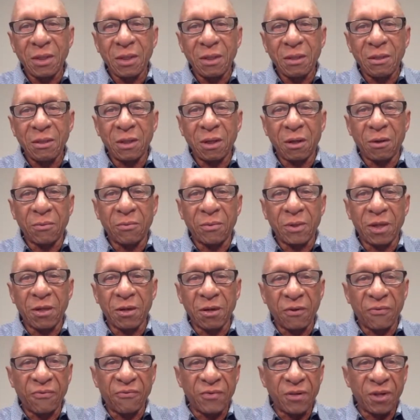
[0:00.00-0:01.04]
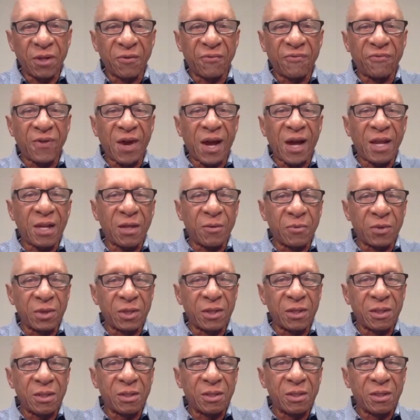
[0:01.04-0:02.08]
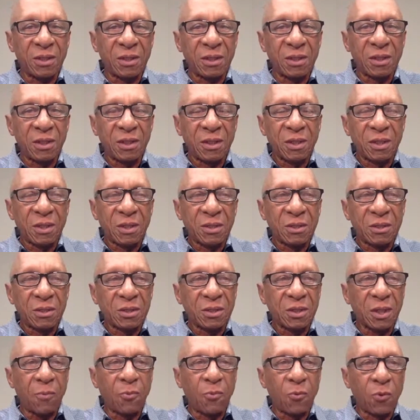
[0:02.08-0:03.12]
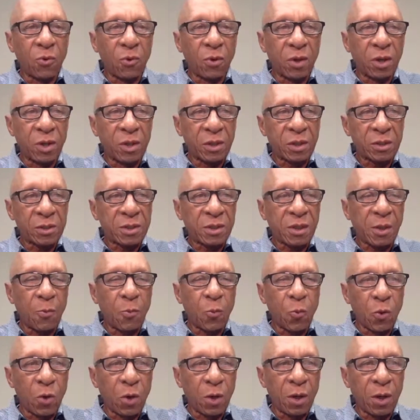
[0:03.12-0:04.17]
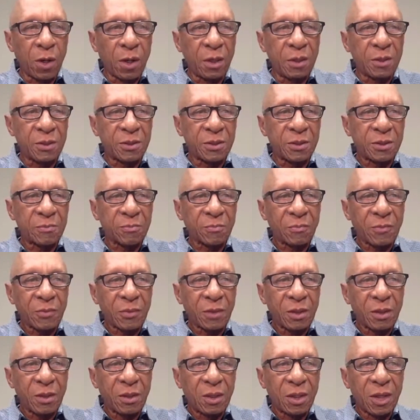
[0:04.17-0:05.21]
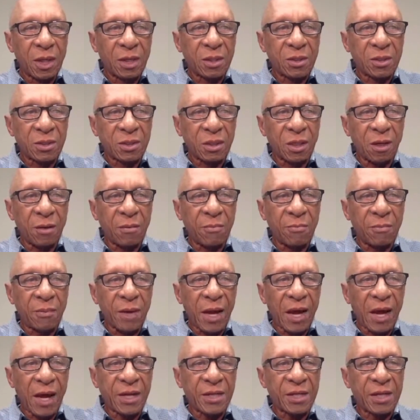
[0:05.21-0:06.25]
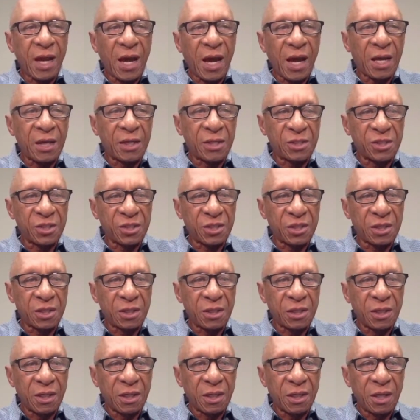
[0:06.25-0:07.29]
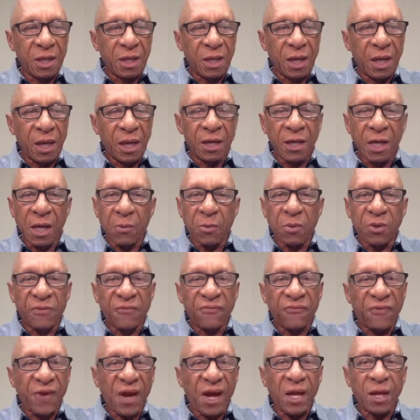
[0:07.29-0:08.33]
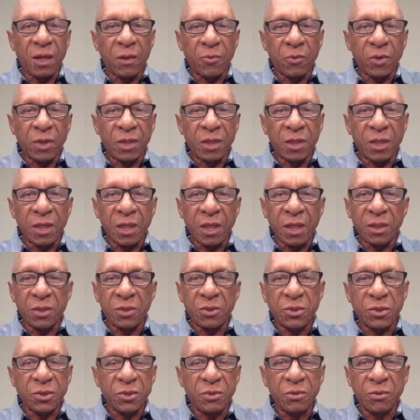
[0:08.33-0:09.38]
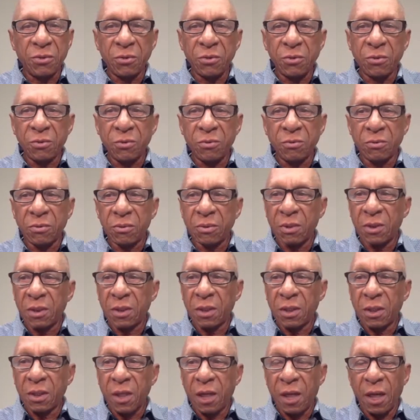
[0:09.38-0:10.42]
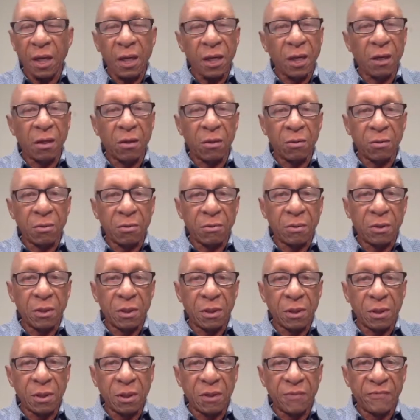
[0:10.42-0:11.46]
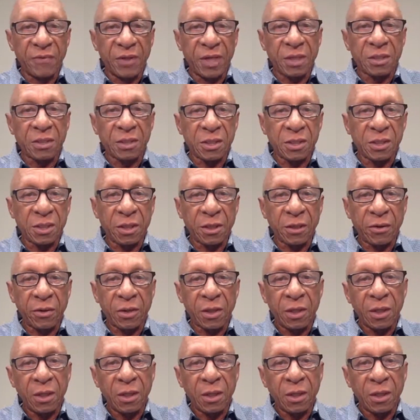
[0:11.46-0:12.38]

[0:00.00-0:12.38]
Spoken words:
They're following someone or someone's in some ideology, and they would follow it into hell if necessary.